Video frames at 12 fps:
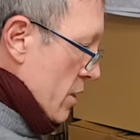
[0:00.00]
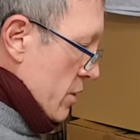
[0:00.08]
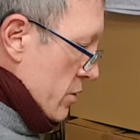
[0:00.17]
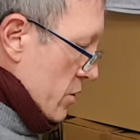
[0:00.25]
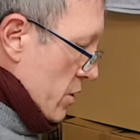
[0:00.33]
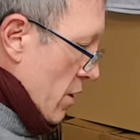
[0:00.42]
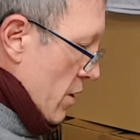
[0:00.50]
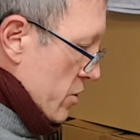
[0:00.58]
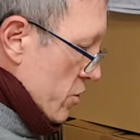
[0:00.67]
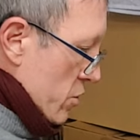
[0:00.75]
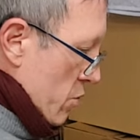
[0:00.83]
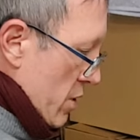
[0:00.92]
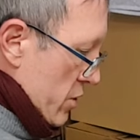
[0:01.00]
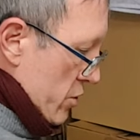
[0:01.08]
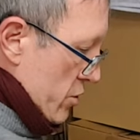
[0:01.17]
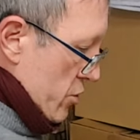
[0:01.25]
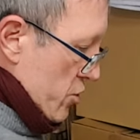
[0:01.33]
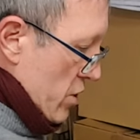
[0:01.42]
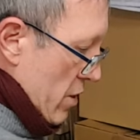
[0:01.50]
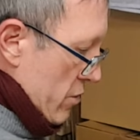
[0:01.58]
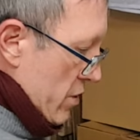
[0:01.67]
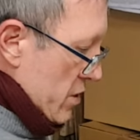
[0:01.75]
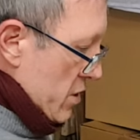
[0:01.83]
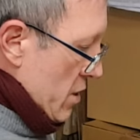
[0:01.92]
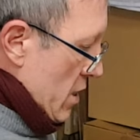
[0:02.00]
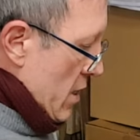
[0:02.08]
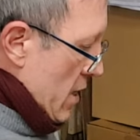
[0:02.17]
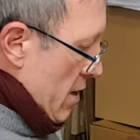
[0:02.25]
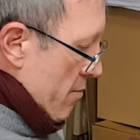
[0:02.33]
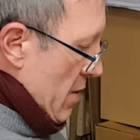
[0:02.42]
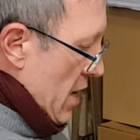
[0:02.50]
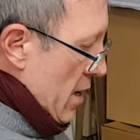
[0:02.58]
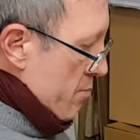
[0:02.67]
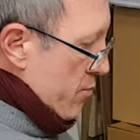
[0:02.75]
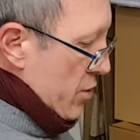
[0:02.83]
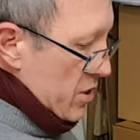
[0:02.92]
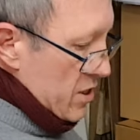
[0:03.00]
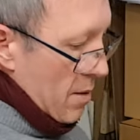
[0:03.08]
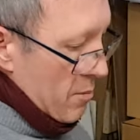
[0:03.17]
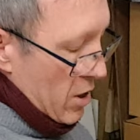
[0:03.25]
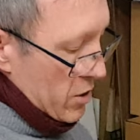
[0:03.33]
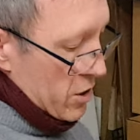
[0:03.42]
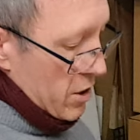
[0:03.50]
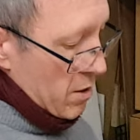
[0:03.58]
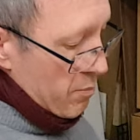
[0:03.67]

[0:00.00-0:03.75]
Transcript: So I just wanted to show this. I put some onto the